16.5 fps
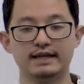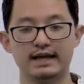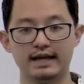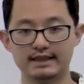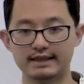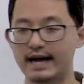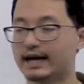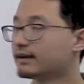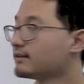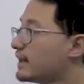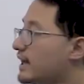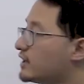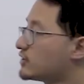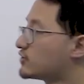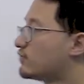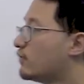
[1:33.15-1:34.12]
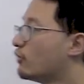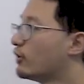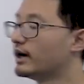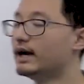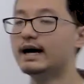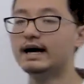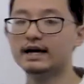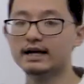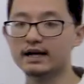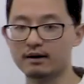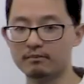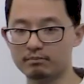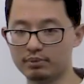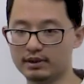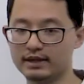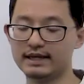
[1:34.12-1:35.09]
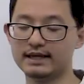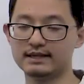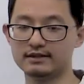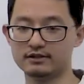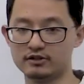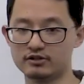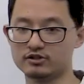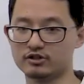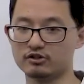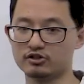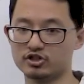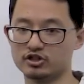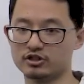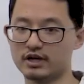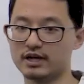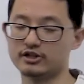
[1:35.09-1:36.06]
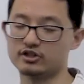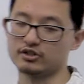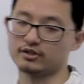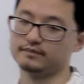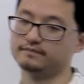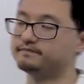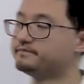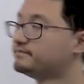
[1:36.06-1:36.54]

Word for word: and that allows for complete dissociation.